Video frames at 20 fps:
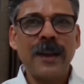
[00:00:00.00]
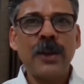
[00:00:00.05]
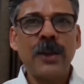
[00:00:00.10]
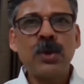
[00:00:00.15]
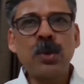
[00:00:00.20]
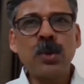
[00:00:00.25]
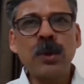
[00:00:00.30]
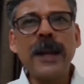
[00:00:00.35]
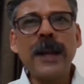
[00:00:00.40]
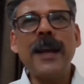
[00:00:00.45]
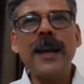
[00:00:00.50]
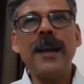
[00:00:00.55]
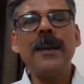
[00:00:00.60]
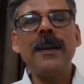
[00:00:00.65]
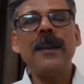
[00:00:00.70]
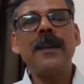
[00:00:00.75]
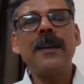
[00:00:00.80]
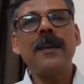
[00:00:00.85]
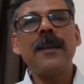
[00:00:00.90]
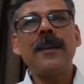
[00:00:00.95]
Today,
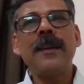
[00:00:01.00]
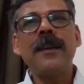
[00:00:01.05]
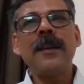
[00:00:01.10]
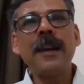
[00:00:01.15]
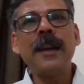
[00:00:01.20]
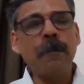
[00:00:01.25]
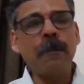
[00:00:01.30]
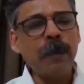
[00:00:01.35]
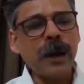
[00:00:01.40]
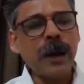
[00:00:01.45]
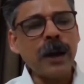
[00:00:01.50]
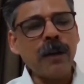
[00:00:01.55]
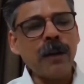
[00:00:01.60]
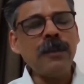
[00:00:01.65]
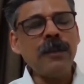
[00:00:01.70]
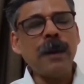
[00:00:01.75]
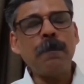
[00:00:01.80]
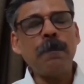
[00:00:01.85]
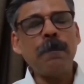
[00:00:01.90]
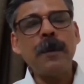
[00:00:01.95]
number of
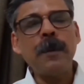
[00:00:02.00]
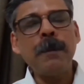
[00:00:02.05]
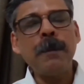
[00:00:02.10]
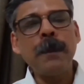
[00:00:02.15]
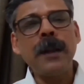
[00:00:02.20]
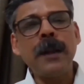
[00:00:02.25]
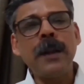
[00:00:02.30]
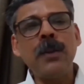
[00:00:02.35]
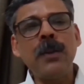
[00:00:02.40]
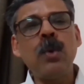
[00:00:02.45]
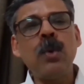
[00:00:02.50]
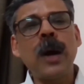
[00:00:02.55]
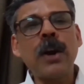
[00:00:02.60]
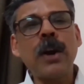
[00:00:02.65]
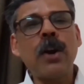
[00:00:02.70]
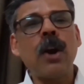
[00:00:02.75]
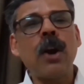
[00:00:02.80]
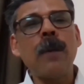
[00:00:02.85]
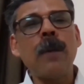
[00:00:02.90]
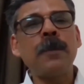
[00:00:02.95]
the people who are
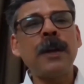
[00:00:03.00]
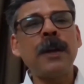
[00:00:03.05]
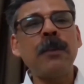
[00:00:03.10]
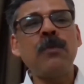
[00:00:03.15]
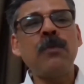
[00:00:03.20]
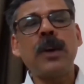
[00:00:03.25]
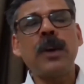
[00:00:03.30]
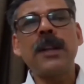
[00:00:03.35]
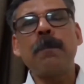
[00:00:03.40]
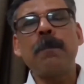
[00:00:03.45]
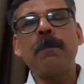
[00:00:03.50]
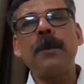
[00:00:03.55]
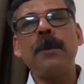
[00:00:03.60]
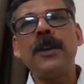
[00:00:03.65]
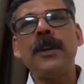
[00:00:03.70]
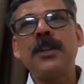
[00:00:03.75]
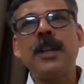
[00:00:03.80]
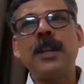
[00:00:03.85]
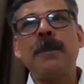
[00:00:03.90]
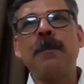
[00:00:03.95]
opting for the
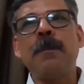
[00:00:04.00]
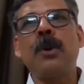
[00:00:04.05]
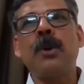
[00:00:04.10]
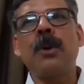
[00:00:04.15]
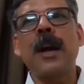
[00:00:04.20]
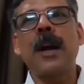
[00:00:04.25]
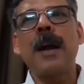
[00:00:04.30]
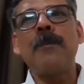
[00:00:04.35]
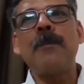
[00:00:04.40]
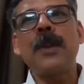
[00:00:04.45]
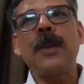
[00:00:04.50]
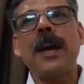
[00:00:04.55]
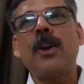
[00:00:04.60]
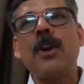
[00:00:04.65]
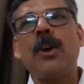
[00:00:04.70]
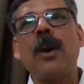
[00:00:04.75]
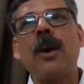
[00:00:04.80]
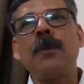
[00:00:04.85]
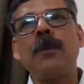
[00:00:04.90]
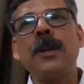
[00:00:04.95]
PhD program, they are
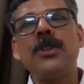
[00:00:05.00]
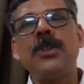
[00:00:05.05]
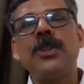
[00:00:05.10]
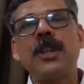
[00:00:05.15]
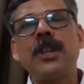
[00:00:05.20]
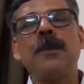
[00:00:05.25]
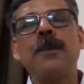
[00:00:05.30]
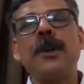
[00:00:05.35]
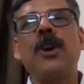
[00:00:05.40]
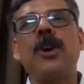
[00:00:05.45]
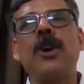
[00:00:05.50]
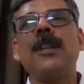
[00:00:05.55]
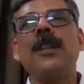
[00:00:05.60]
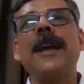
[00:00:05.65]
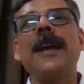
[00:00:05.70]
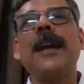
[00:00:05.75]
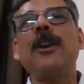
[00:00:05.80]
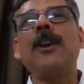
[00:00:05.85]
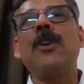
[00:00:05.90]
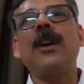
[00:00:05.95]
opting just because they
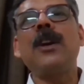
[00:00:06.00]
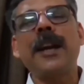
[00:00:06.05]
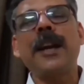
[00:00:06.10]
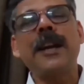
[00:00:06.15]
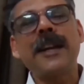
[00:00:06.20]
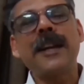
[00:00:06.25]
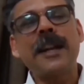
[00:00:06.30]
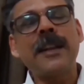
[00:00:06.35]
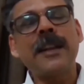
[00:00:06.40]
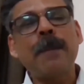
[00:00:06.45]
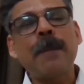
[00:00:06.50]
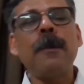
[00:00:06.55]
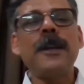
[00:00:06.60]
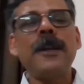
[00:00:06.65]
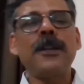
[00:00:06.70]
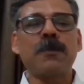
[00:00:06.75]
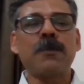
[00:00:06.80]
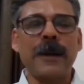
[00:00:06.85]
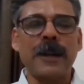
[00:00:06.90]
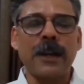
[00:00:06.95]
are not getting the
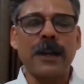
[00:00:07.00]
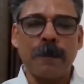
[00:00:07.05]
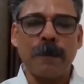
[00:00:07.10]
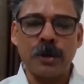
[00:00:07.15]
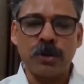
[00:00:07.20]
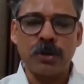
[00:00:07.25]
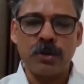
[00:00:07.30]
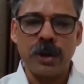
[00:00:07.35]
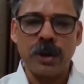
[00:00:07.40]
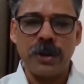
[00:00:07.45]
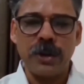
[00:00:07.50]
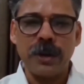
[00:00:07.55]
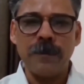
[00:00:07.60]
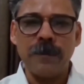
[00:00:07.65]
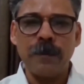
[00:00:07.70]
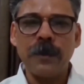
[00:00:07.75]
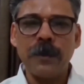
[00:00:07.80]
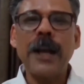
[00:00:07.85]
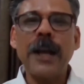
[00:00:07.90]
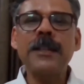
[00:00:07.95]
placement opportunity
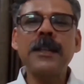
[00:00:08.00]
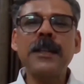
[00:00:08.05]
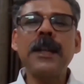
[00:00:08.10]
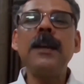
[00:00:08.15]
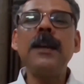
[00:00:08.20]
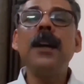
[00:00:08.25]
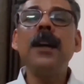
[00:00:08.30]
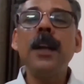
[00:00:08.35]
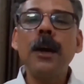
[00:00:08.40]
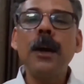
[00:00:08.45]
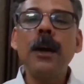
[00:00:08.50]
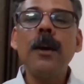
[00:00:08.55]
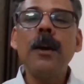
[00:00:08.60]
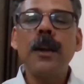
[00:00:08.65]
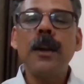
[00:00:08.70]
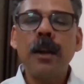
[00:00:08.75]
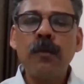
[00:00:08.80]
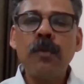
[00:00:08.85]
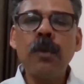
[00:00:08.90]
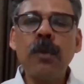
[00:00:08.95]
as a
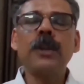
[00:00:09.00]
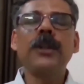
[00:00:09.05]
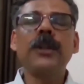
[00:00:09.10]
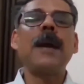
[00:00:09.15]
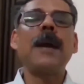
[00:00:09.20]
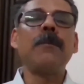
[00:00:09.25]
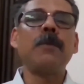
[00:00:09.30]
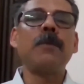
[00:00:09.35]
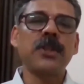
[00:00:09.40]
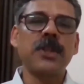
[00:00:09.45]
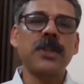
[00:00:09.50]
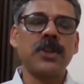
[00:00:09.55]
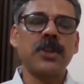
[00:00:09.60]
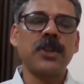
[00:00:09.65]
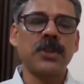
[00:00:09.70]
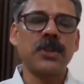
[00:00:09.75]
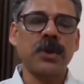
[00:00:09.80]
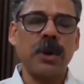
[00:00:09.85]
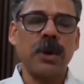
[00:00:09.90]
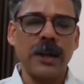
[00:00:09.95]
full-time researcher
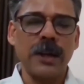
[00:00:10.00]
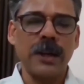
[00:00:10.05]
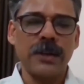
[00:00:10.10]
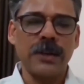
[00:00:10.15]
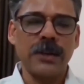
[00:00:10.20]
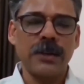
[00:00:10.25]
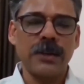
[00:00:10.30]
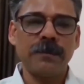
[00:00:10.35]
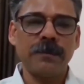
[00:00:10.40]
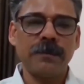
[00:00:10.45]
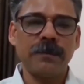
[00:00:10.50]
scholars.